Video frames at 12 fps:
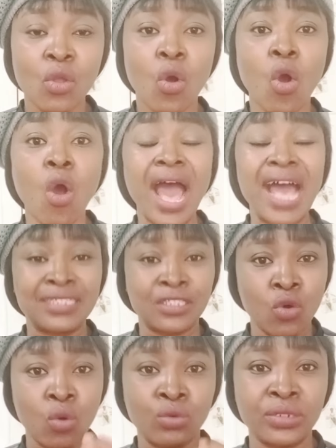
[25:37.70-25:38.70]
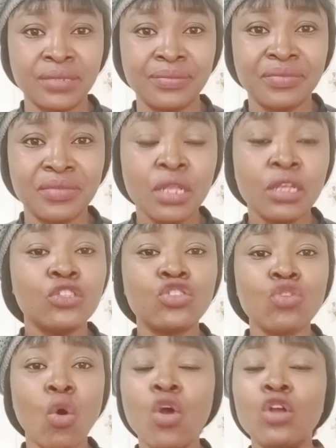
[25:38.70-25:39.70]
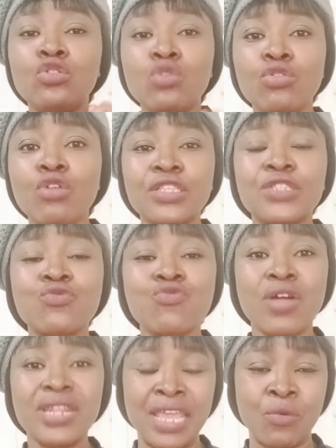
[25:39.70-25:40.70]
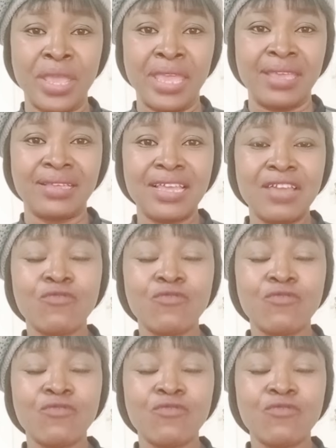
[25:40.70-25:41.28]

or as gold. So do not run away